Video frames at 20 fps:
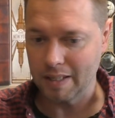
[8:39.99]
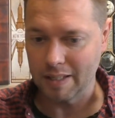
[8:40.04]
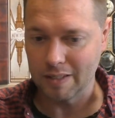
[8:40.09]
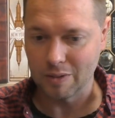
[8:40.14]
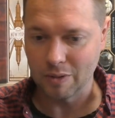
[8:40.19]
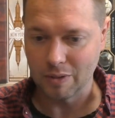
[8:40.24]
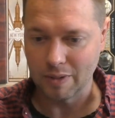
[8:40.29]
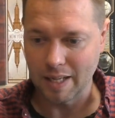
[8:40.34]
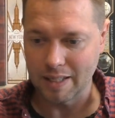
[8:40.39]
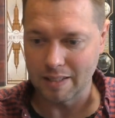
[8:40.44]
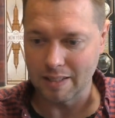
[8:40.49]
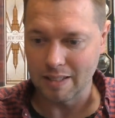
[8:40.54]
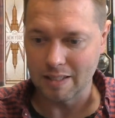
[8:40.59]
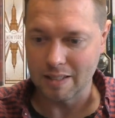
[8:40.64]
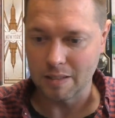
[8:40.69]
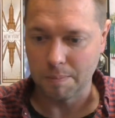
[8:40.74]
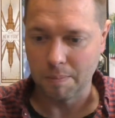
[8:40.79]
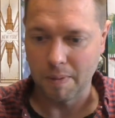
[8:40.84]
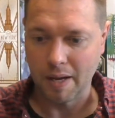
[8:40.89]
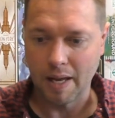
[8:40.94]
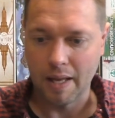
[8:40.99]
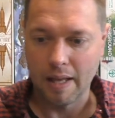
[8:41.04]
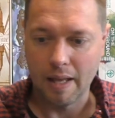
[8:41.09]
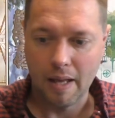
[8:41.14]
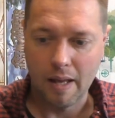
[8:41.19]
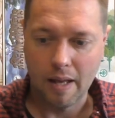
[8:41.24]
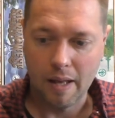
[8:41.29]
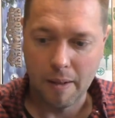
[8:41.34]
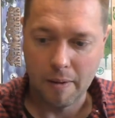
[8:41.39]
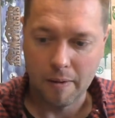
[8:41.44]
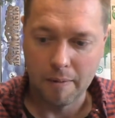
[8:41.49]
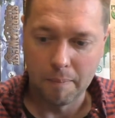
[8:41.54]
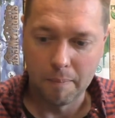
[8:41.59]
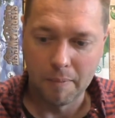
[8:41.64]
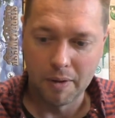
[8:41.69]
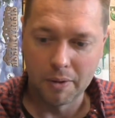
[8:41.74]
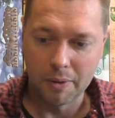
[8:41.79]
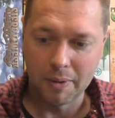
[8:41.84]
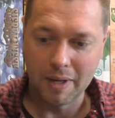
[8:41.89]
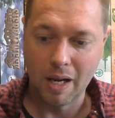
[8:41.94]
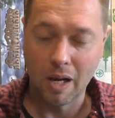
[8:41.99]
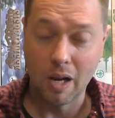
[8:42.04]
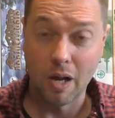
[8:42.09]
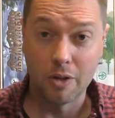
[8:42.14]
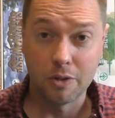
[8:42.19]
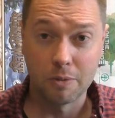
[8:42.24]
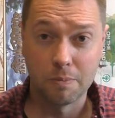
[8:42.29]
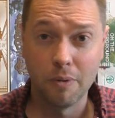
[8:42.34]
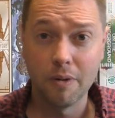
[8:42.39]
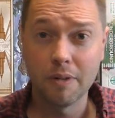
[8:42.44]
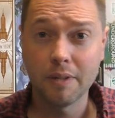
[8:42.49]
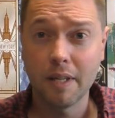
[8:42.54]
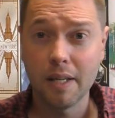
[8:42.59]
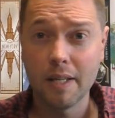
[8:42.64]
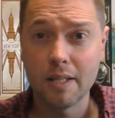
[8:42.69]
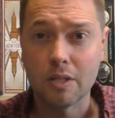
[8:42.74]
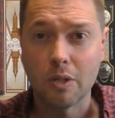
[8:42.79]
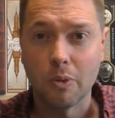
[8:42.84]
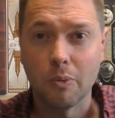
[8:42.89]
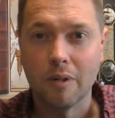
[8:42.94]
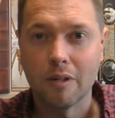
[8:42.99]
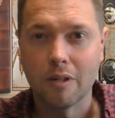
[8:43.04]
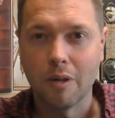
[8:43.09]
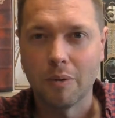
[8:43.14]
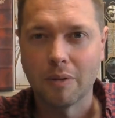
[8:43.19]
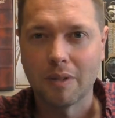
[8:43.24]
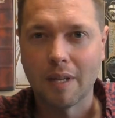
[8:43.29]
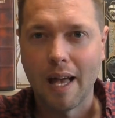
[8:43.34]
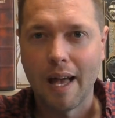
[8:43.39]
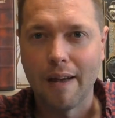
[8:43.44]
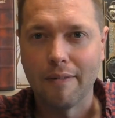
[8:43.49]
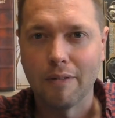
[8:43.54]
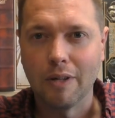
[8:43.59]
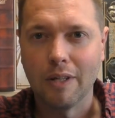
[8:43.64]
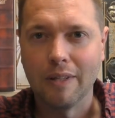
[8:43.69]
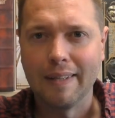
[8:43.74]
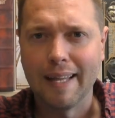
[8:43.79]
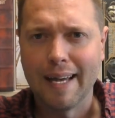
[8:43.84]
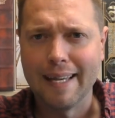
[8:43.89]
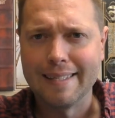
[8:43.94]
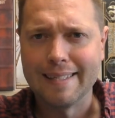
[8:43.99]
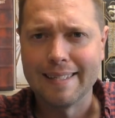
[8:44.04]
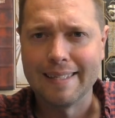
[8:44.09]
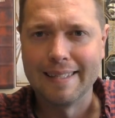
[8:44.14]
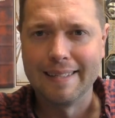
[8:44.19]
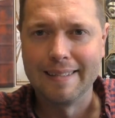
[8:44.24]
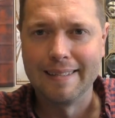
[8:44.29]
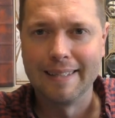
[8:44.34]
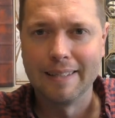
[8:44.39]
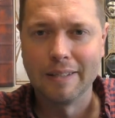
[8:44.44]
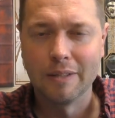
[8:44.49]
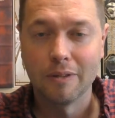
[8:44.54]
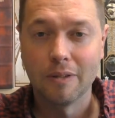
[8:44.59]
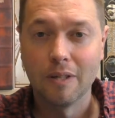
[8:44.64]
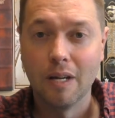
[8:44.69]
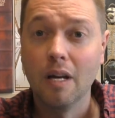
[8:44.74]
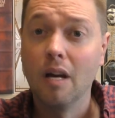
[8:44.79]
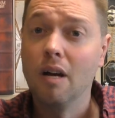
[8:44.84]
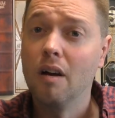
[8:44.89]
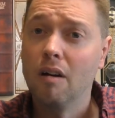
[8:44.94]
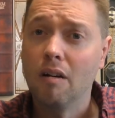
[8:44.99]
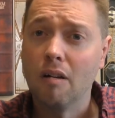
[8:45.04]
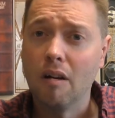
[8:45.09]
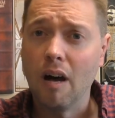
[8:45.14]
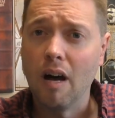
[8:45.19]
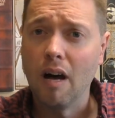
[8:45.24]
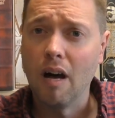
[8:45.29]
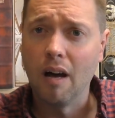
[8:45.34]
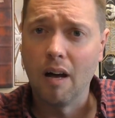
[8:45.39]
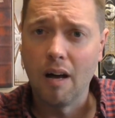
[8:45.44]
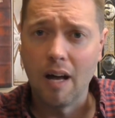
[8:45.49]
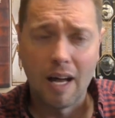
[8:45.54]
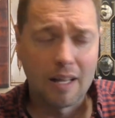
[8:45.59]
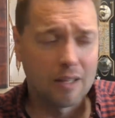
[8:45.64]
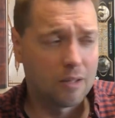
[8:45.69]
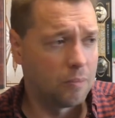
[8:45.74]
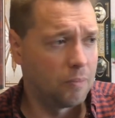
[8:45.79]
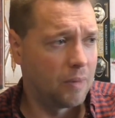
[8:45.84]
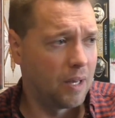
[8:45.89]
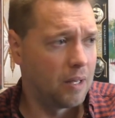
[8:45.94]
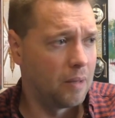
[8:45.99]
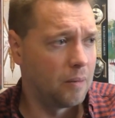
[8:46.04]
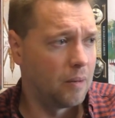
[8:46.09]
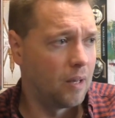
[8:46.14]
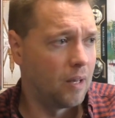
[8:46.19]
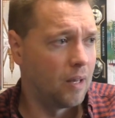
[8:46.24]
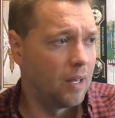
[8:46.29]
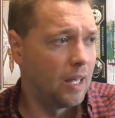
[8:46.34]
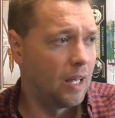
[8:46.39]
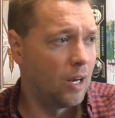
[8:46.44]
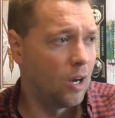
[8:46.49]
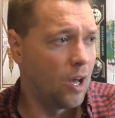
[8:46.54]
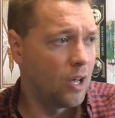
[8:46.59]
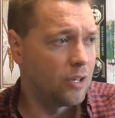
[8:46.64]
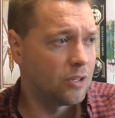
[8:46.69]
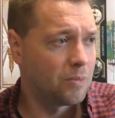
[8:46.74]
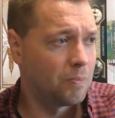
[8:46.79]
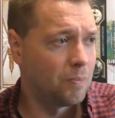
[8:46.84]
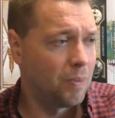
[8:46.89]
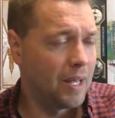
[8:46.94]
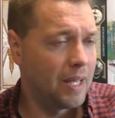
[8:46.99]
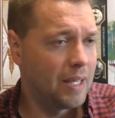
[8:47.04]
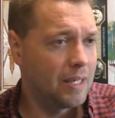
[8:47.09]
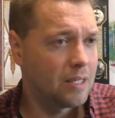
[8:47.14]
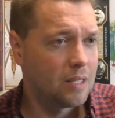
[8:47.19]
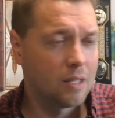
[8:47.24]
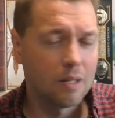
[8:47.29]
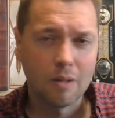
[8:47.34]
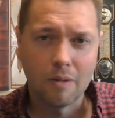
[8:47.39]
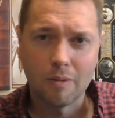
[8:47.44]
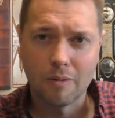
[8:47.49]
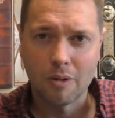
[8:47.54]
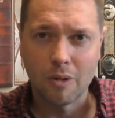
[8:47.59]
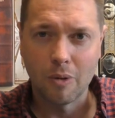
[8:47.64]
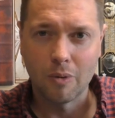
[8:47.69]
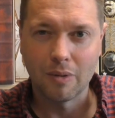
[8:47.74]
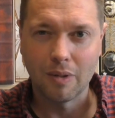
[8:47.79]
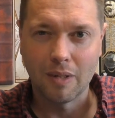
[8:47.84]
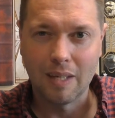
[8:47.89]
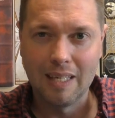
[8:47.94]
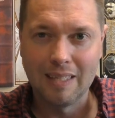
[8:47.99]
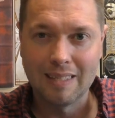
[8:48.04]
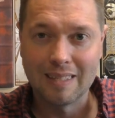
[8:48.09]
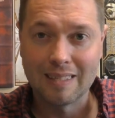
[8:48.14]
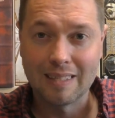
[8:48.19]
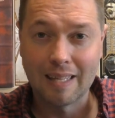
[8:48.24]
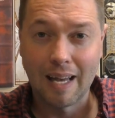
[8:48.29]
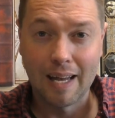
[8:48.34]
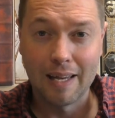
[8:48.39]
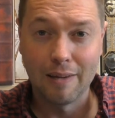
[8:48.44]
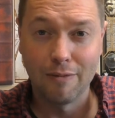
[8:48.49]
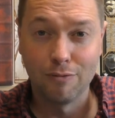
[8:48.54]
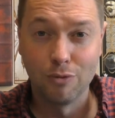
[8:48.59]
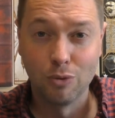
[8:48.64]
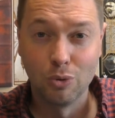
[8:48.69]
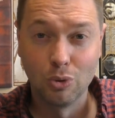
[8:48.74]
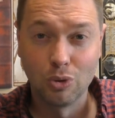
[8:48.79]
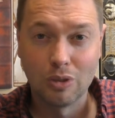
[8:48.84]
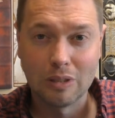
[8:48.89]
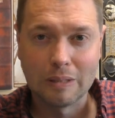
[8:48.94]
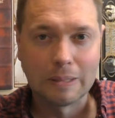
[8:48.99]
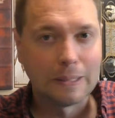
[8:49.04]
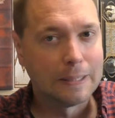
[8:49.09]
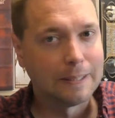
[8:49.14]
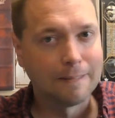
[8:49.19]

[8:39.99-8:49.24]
Uh, tonight is my uh, mother-in-law's birthday, so we're going to have a nice dinner uh, at my uh, in-law's place. Going to eat Thai food,